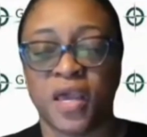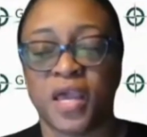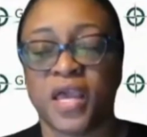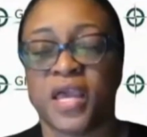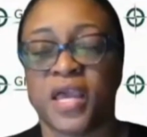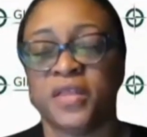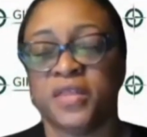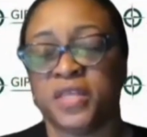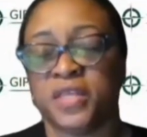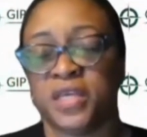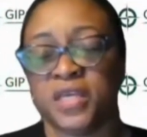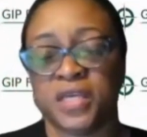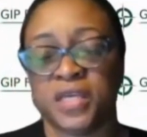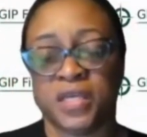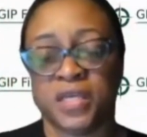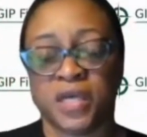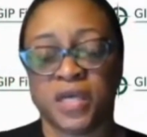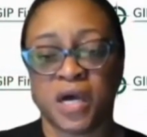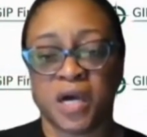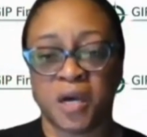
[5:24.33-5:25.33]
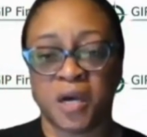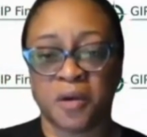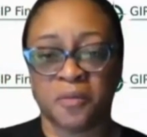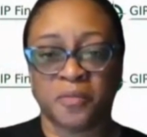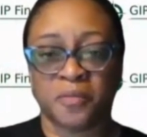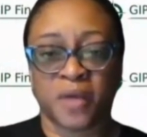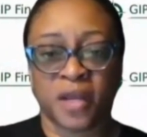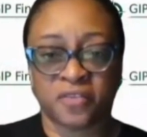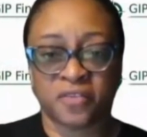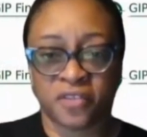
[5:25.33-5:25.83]
And then
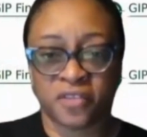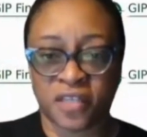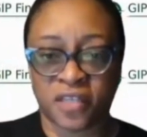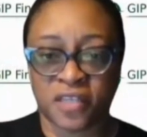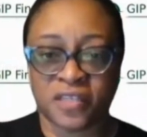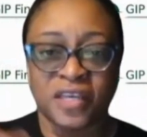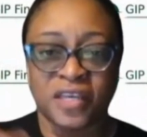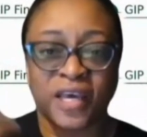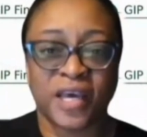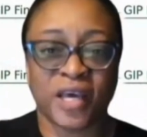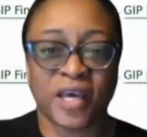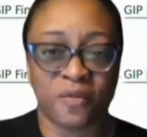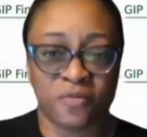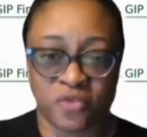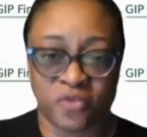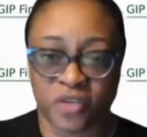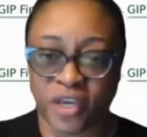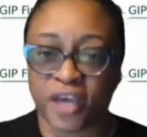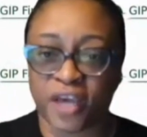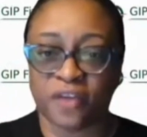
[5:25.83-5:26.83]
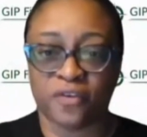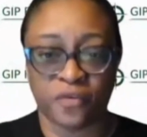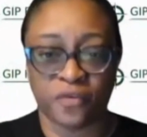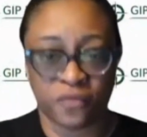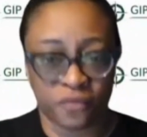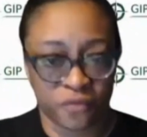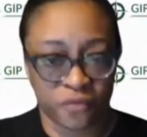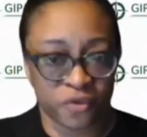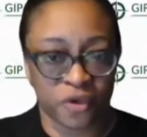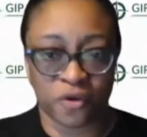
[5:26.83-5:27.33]
I took that time to kind
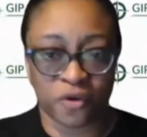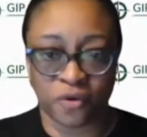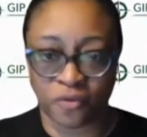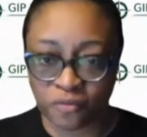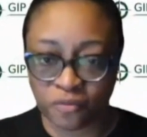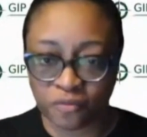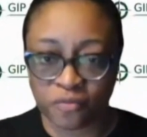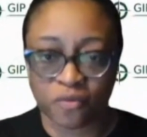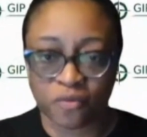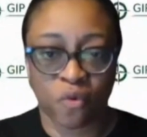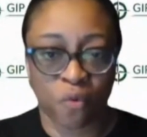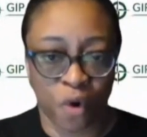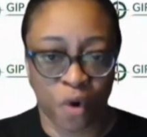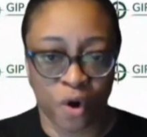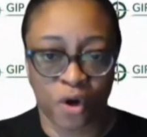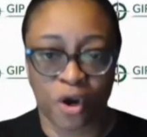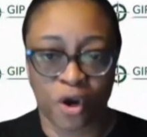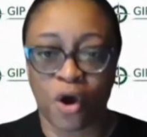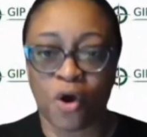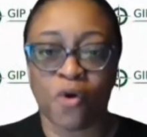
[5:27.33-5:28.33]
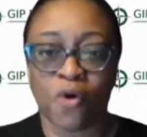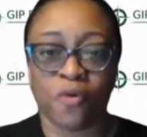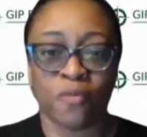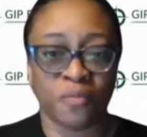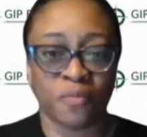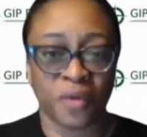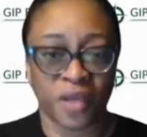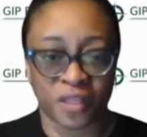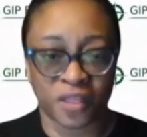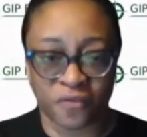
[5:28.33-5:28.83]
of, work on
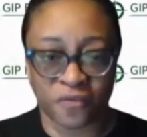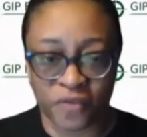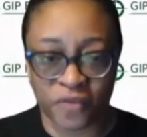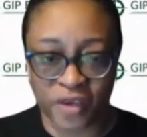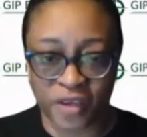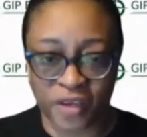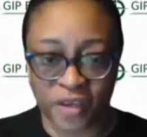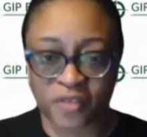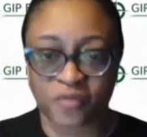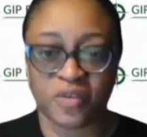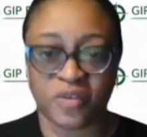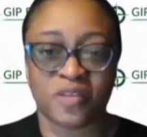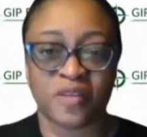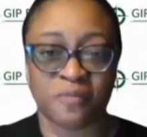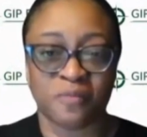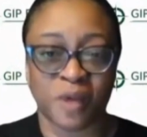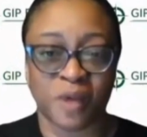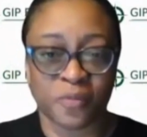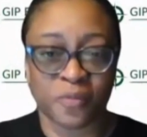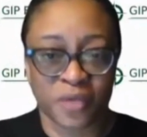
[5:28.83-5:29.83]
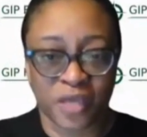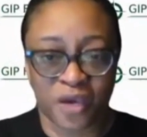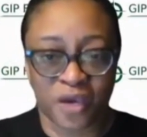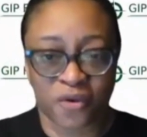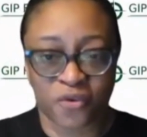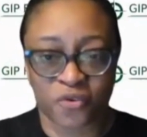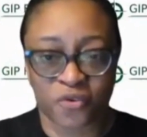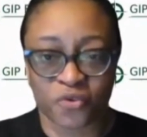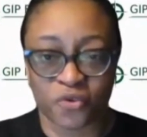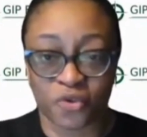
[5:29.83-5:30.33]
Bell investments in my
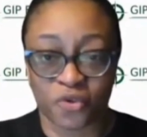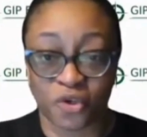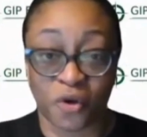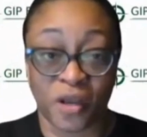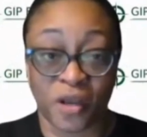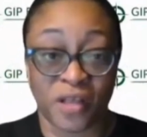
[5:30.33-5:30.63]
piano studio.